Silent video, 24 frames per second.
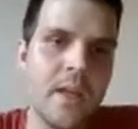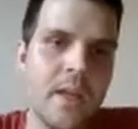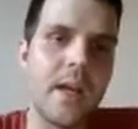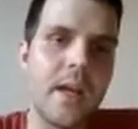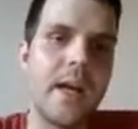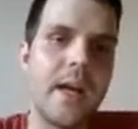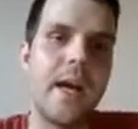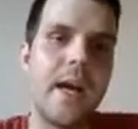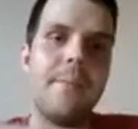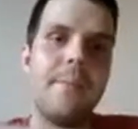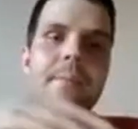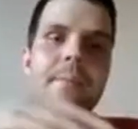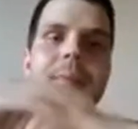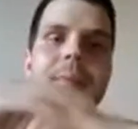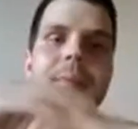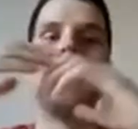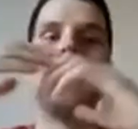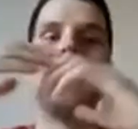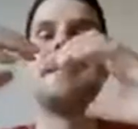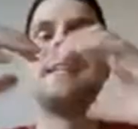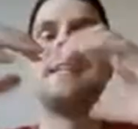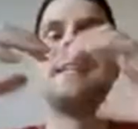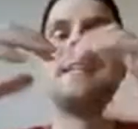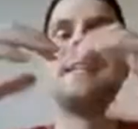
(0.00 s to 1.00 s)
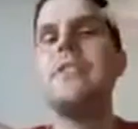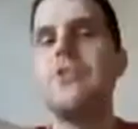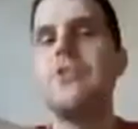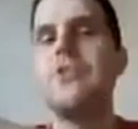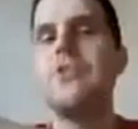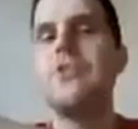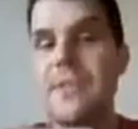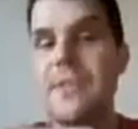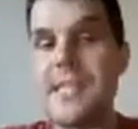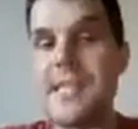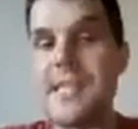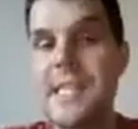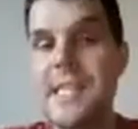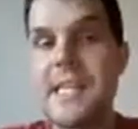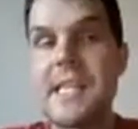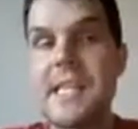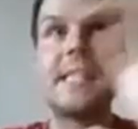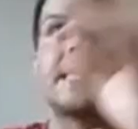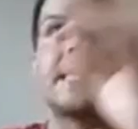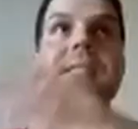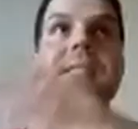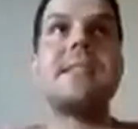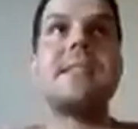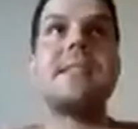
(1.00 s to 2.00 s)
Um, and each of these
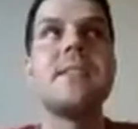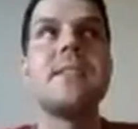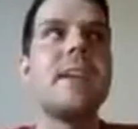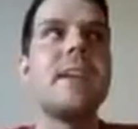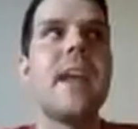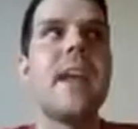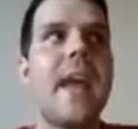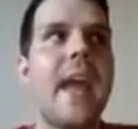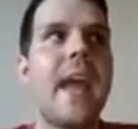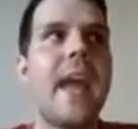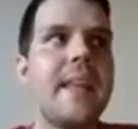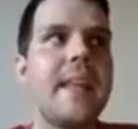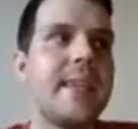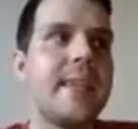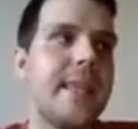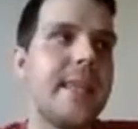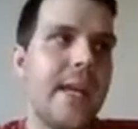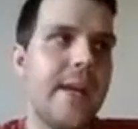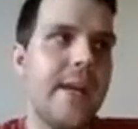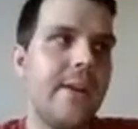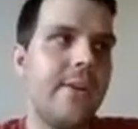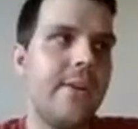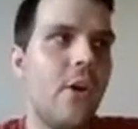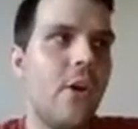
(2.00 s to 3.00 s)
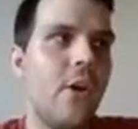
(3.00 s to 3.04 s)
Kiez had their